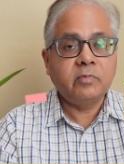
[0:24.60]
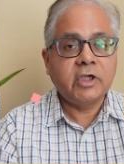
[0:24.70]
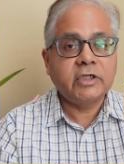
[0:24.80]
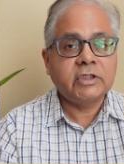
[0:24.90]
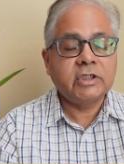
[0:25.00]

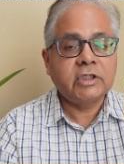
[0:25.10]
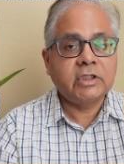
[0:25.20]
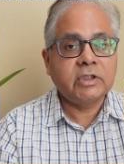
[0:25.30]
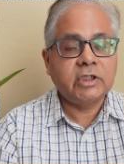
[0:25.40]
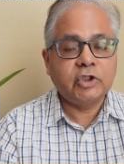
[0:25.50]
PhD
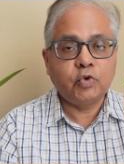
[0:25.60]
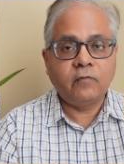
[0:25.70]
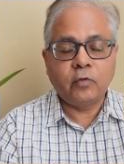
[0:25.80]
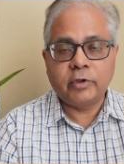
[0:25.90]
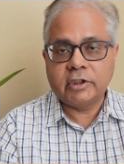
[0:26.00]
in 3 to
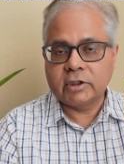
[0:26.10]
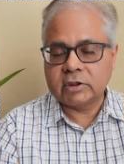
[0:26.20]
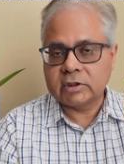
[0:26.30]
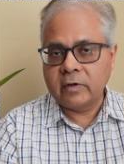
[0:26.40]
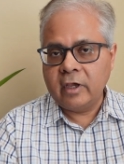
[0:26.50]
4
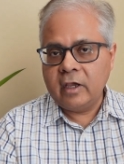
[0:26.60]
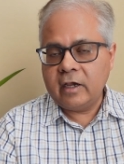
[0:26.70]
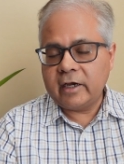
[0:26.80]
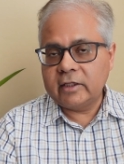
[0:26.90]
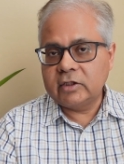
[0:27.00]
years.
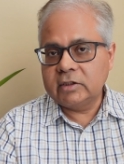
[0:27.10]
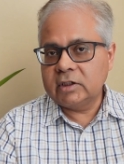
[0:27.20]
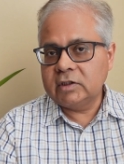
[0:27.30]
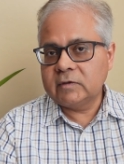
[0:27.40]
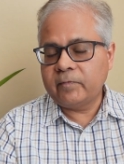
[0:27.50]
And this
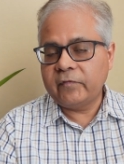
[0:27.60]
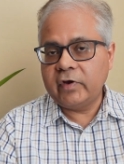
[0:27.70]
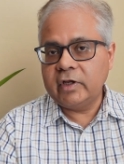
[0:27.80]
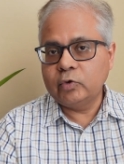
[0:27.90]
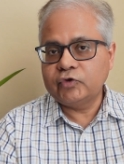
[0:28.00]
is
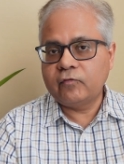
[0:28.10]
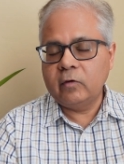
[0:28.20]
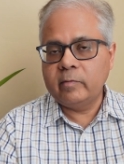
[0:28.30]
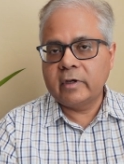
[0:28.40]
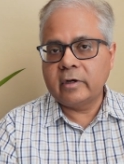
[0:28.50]
very
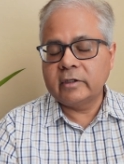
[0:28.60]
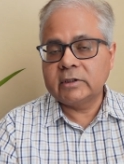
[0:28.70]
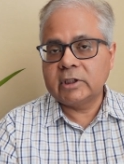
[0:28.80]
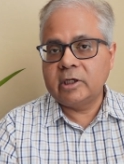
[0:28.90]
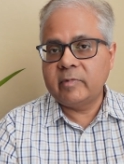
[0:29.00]
useful
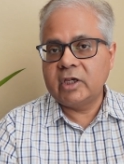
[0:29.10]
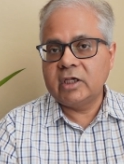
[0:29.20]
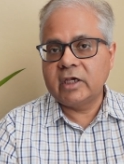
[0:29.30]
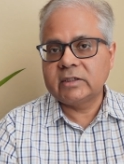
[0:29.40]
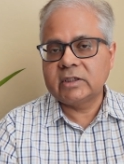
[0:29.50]
because in many
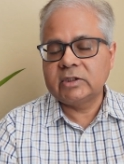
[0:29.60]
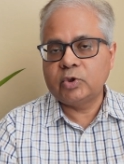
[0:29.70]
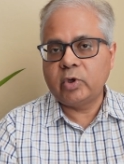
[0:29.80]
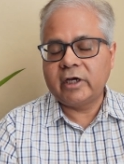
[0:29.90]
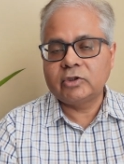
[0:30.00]
cases
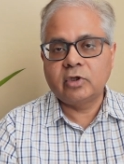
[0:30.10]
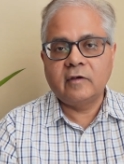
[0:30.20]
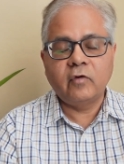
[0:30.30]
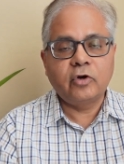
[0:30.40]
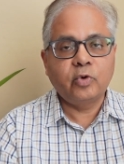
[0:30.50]
you actually
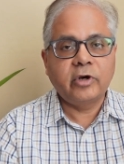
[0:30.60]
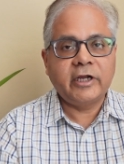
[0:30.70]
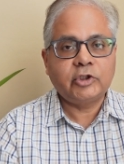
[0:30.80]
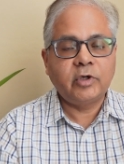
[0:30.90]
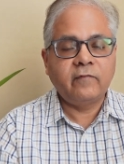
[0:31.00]
want to
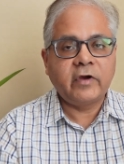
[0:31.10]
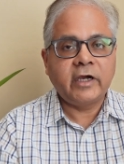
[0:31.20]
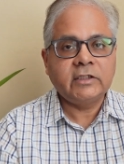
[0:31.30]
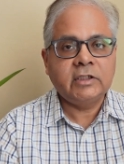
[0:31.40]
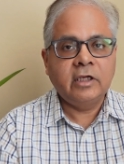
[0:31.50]
graduate
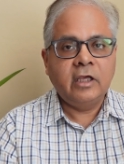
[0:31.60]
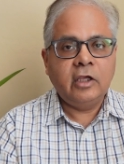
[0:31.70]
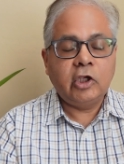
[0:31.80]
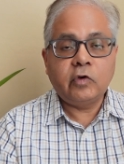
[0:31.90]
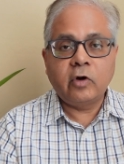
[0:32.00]
fast,
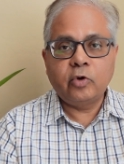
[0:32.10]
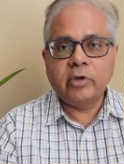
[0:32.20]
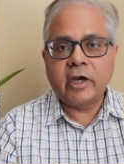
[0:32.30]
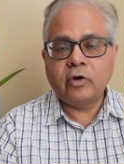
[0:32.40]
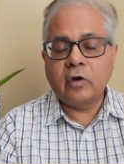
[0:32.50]
you want to
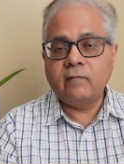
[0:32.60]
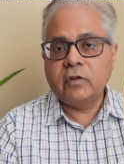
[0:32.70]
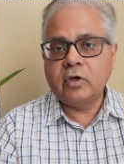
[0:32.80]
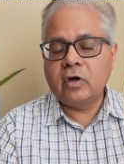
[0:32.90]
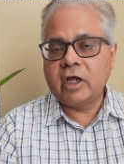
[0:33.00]
get on with
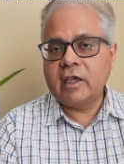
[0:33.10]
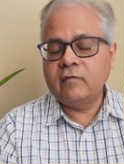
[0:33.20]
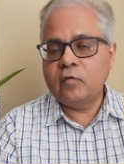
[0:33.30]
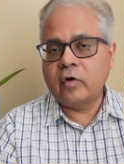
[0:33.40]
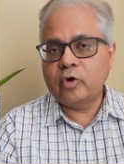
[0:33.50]
your
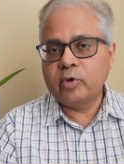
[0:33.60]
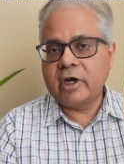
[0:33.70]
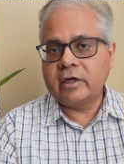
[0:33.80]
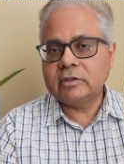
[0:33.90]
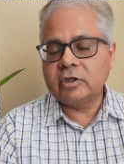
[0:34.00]
life, you want to
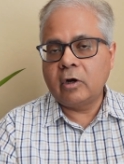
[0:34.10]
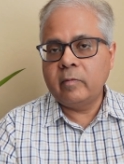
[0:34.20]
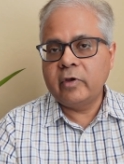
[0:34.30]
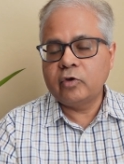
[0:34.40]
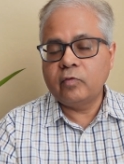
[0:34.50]
get a
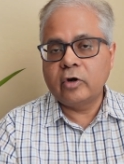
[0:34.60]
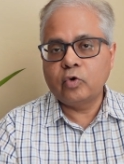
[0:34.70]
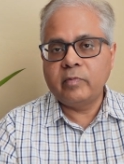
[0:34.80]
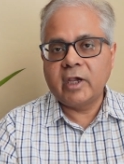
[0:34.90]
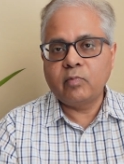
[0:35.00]
job, you want to
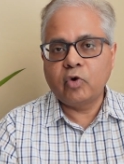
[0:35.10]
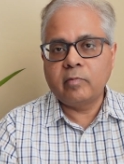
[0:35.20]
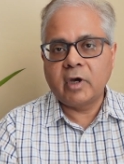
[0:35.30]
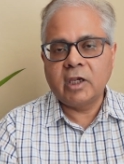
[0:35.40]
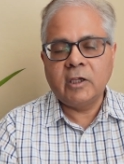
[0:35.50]
make more
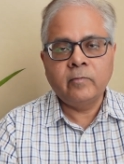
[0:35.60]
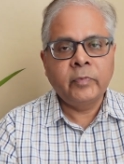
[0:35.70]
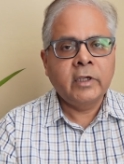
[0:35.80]
money.